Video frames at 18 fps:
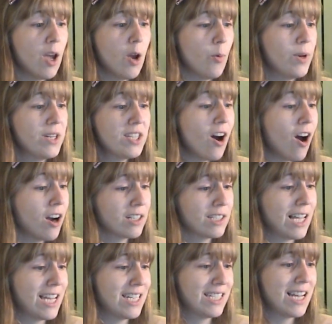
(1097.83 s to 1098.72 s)
We talked
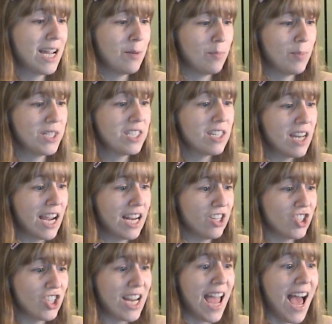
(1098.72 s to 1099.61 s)
last night, but tonight
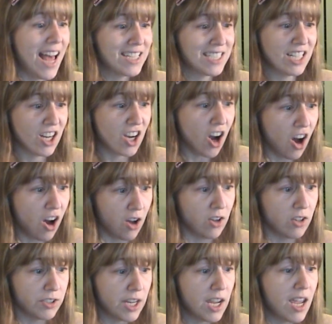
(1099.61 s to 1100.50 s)
she hasn't
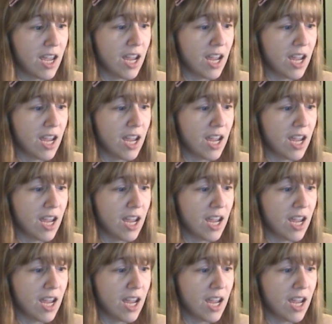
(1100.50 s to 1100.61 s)
called.